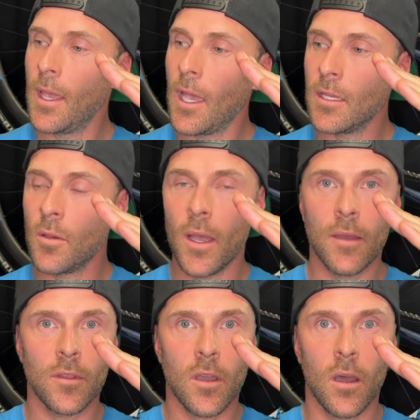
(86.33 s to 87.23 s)
and you
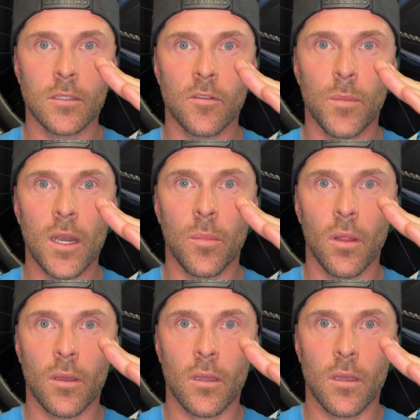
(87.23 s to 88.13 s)
have the cost of metabolic